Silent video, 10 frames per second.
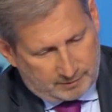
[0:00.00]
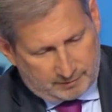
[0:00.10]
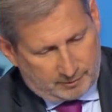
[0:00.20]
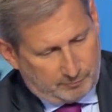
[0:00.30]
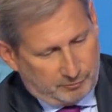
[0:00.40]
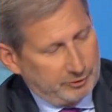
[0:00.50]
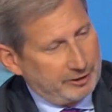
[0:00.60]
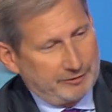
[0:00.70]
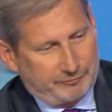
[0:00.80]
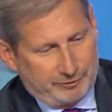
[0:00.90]
Hopefully, I
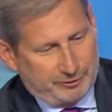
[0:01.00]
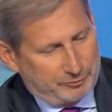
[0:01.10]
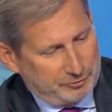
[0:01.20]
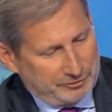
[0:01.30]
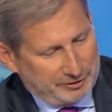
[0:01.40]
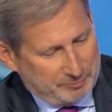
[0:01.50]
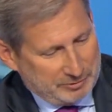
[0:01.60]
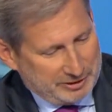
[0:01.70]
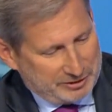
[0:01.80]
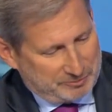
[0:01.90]
have uh, two or three
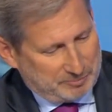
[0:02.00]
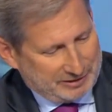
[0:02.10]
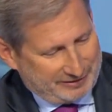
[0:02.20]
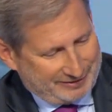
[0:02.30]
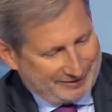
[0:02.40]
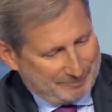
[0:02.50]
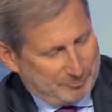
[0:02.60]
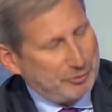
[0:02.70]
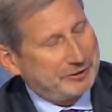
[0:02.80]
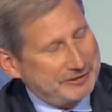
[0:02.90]
minutes, but the
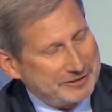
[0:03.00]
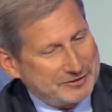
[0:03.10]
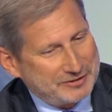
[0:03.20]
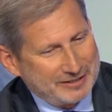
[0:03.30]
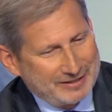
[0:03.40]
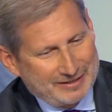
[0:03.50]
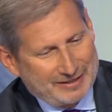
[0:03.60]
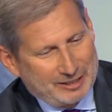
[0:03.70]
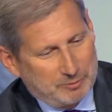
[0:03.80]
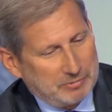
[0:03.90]
point is
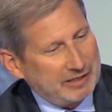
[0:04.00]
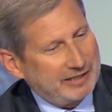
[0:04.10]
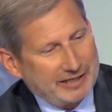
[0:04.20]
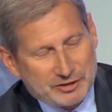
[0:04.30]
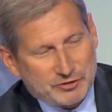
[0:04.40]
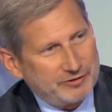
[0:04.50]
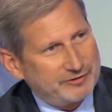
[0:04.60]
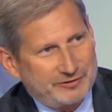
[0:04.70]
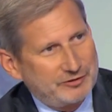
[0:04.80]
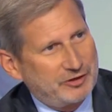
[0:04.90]
migration is
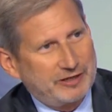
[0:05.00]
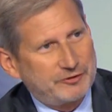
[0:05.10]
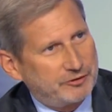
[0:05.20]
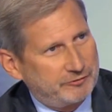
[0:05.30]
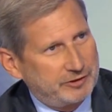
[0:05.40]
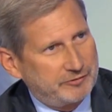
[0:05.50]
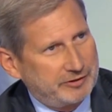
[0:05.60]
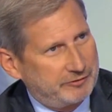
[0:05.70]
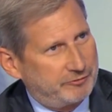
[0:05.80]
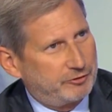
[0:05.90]
the challenge of the
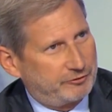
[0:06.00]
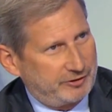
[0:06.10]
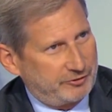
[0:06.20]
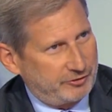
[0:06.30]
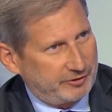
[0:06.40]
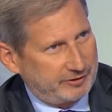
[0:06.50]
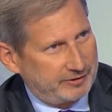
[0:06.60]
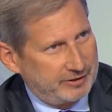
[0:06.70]
21st century.